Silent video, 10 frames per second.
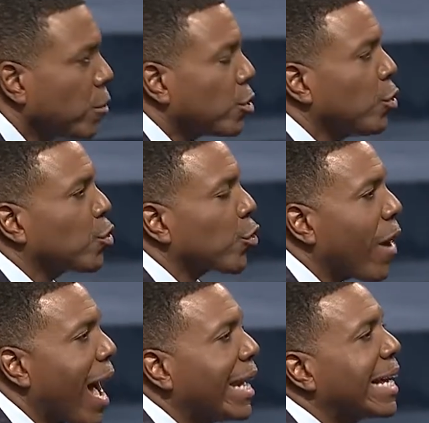to
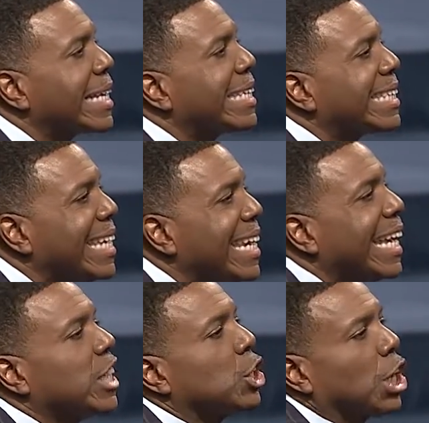try to get
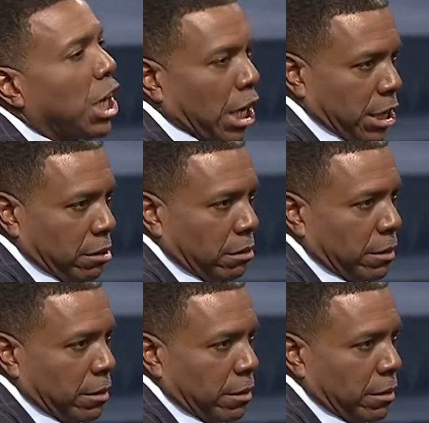it done.